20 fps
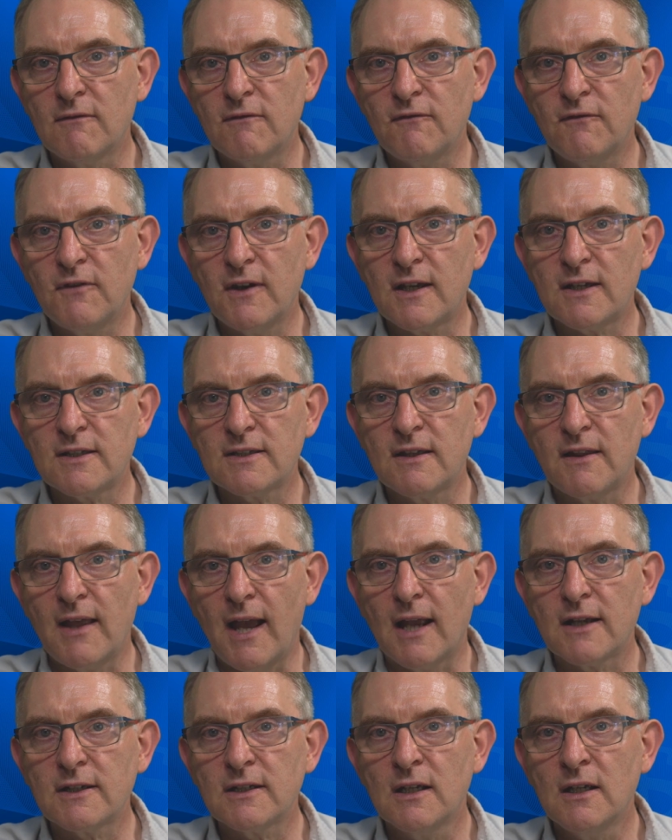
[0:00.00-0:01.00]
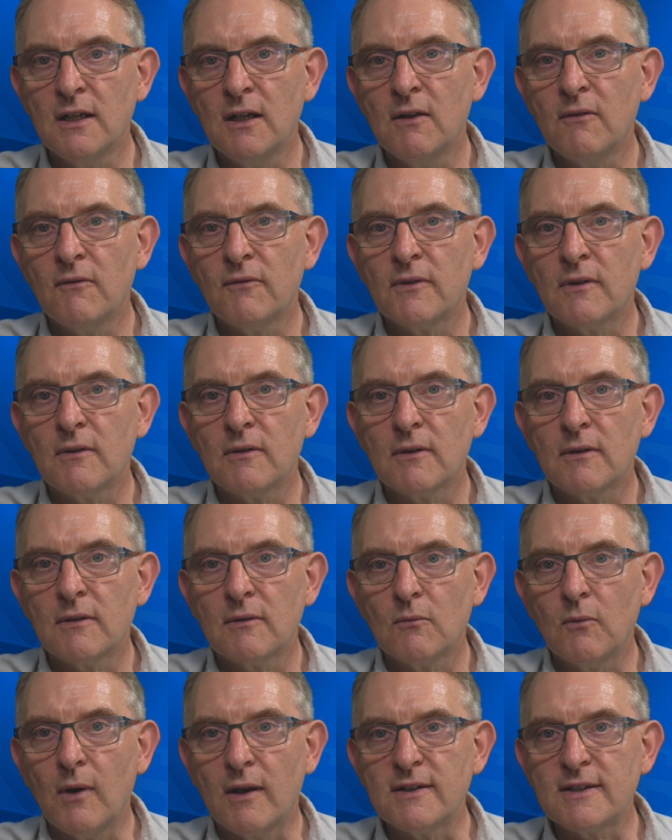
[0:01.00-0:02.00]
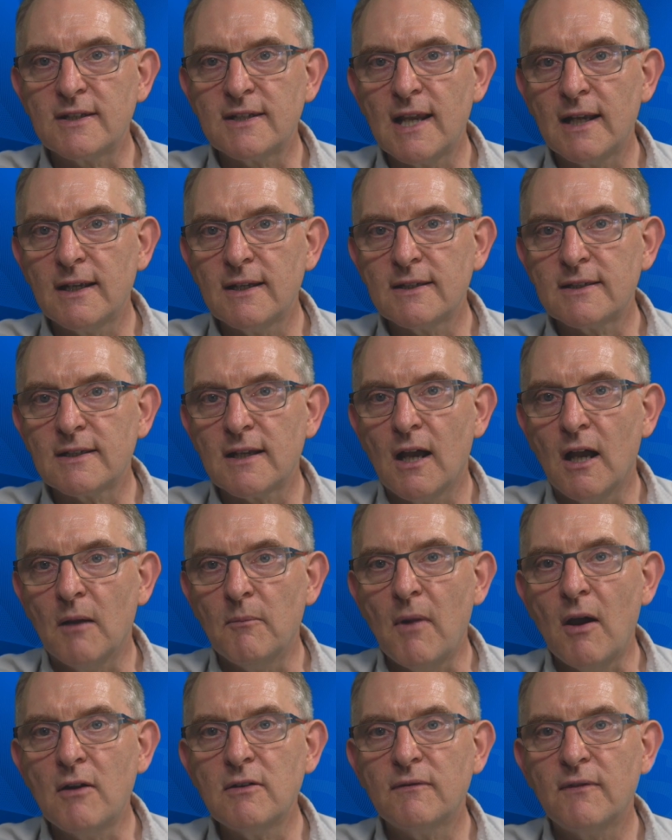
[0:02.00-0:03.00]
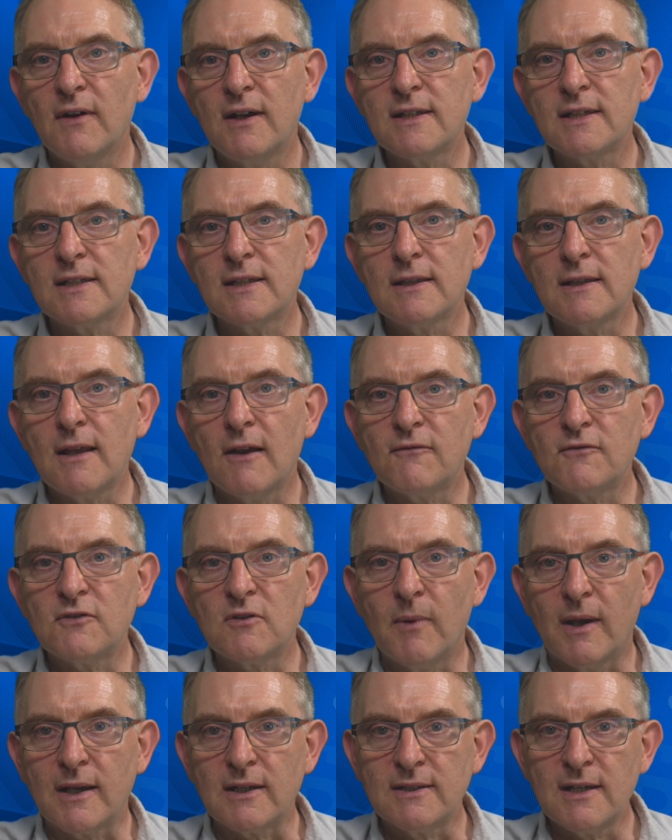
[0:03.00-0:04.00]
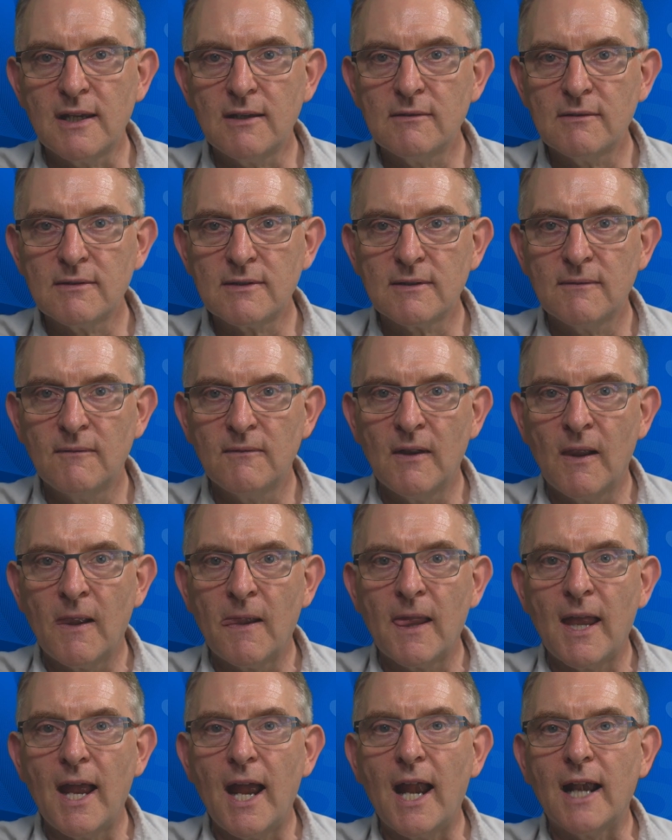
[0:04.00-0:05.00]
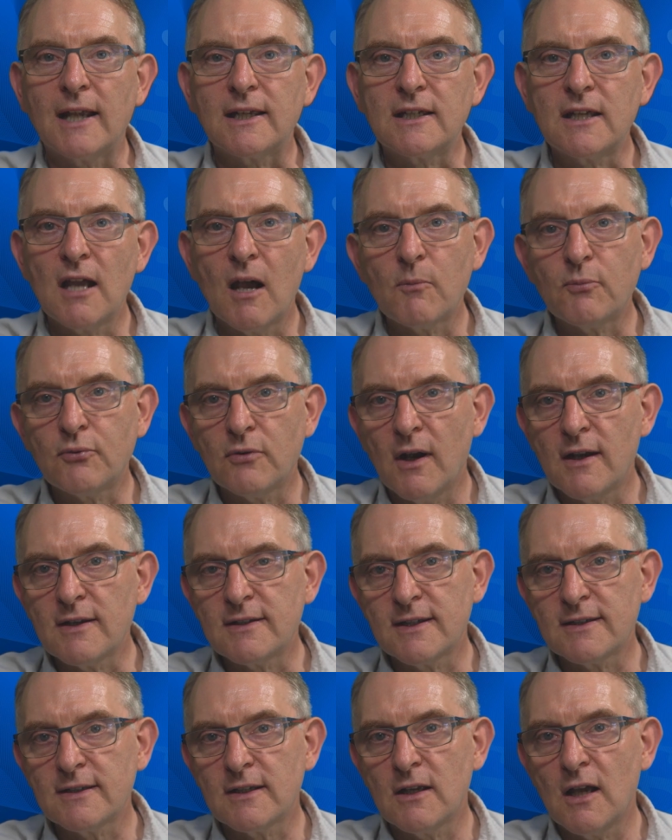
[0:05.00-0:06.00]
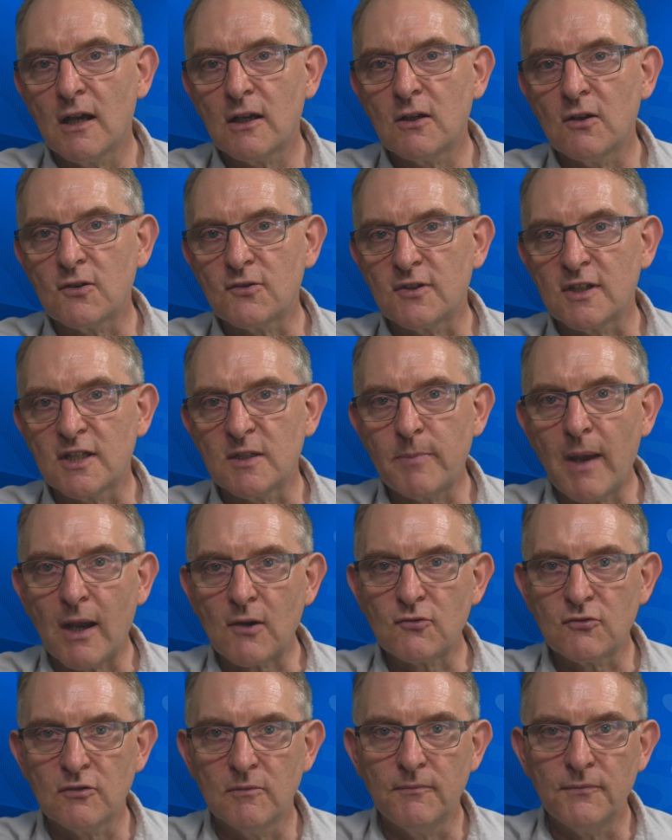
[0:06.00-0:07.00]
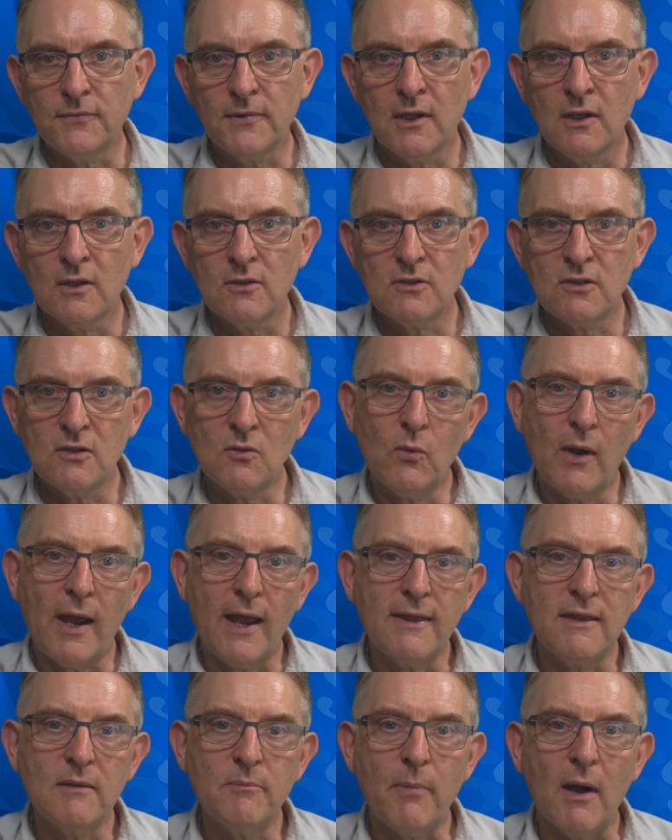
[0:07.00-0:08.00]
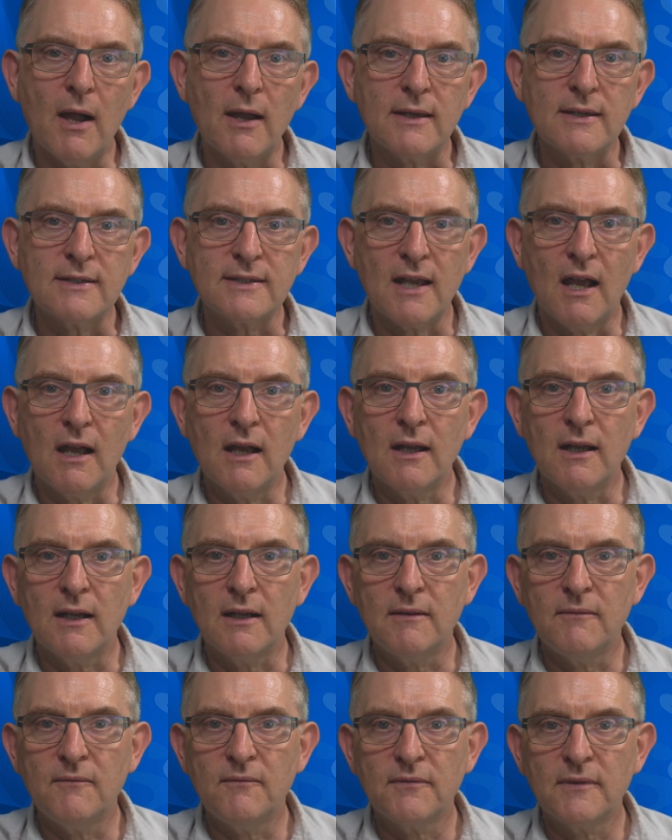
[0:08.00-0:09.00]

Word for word: fix that. When sellers are motivated enough to make deals, and cut prices across the spectrum to where the buyers are.